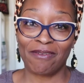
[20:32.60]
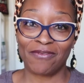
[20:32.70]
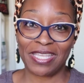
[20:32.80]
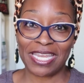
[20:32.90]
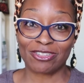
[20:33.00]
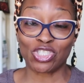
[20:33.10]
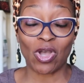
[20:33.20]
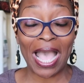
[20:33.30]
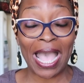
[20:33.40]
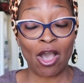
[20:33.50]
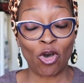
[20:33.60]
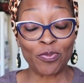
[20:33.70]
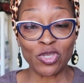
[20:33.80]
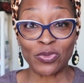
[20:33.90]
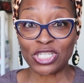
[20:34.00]
video. So I
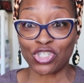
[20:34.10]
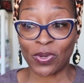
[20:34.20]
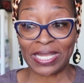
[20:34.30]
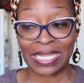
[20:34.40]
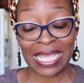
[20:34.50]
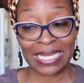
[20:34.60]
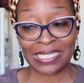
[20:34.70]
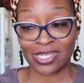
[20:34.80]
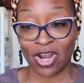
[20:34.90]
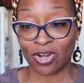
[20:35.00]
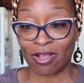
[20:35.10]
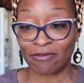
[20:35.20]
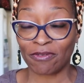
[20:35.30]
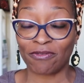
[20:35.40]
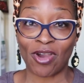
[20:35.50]
hope you enjoyed it. Kind of started
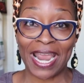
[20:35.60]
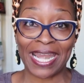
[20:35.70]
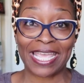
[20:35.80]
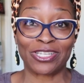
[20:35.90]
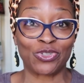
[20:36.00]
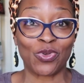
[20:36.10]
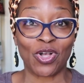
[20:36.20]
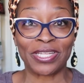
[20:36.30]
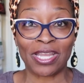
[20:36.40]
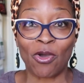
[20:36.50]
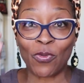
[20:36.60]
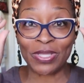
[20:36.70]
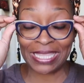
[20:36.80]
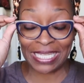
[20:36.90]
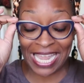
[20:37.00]
off on Friday, as you all know,
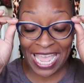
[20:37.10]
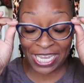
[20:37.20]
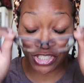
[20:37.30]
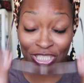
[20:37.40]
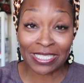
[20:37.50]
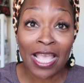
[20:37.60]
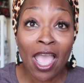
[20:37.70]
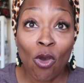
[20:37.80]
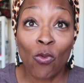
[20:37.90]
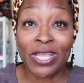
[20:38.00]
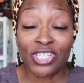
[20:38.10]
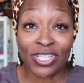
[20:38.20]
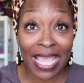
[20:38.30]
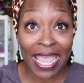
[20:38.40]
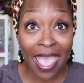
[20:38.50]
with the lashes, which
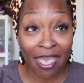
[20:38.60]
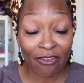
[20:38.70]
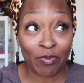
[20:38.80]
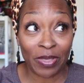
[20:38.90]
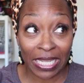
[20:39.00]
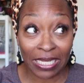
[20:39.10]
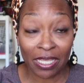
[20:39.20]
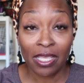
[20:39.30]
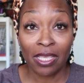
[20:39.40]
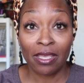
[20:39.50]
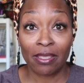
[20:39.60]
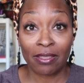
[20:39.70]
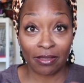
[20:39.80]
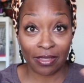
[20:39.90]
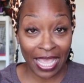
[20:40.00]
they have been
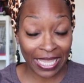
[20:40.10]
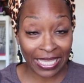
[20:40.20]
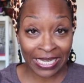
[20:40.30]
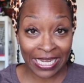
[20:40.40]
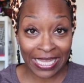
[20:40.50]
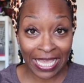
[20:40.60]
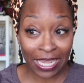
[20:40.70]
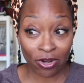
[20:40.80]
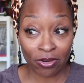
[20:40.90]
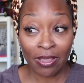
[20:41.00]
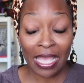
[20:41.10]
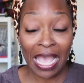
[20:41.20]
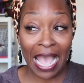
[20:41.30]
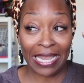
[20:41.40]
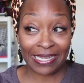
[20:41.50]
hanging in there.
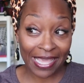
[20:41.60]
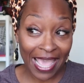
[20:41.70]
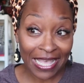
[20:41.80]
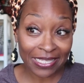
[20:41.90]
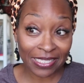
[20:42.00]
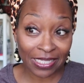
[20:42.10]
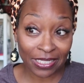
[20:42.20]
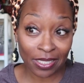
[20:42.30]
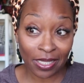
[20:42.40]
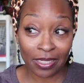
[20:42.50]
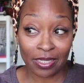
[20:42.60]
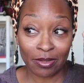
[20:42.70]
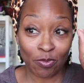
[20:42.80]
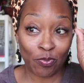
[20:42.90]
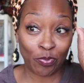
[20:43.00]
I did accidentally
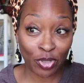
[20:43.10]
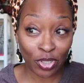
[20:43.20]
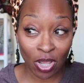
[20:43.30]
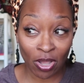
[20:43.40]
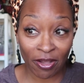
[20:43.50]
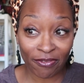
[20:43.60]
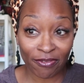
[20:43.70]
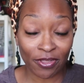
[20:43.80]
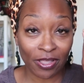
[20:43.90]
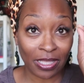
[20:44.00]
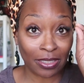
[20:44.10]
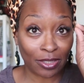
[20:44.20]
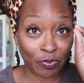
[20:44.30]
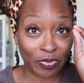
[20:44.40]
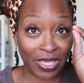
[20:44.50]
pull off a
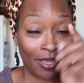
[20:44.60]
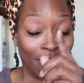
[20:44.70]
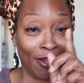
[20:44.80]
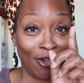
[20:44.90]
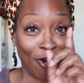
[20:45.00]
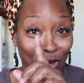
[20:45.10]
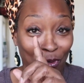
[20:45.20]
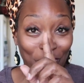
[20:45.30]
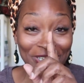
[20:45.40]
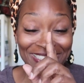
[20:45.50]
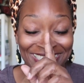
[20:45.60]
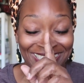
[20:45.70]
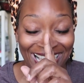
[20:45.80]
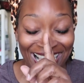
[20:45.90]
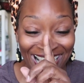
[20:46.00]
little bit on one
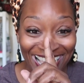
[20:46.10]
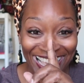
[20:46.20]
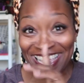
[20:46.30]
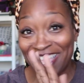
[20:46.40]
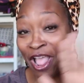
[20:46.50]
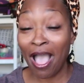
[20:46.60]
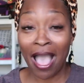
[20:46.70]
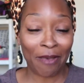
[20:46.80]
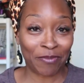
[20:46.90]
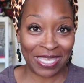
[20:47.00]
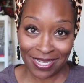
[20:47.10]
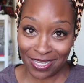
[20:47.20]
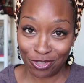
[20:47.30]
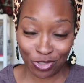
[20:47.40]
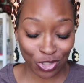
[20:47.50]
side. I'm
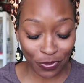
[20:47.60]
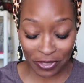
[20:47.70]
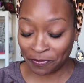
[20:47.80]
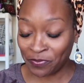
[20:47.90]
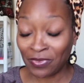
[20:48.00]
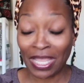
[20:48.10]
getting used to it.